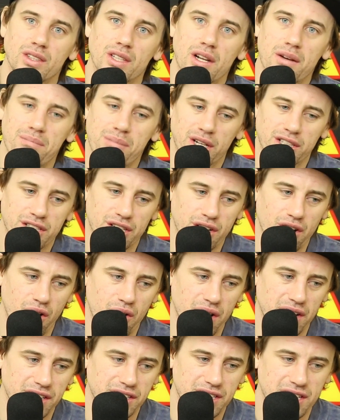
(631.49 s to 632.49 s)
But to
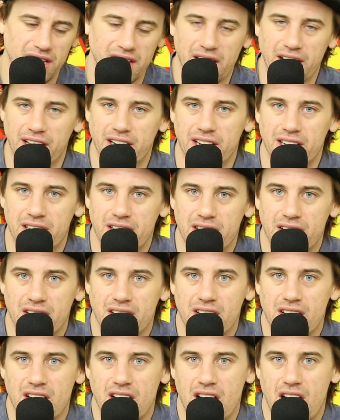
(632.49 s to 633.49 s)
go into like
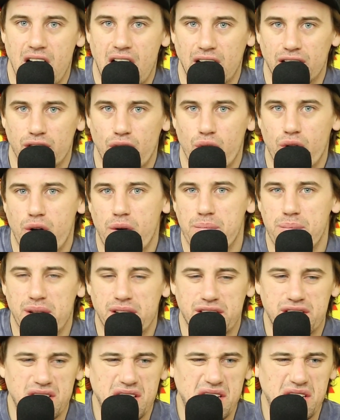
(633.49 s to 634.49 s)
a local
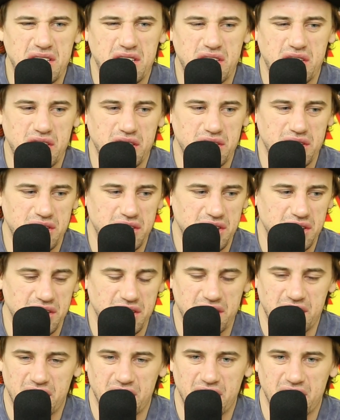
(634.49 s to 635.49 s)
business just
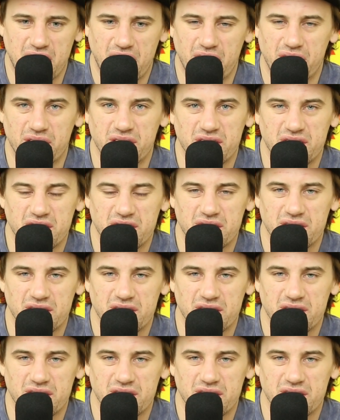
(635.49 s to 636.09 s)
to, you know,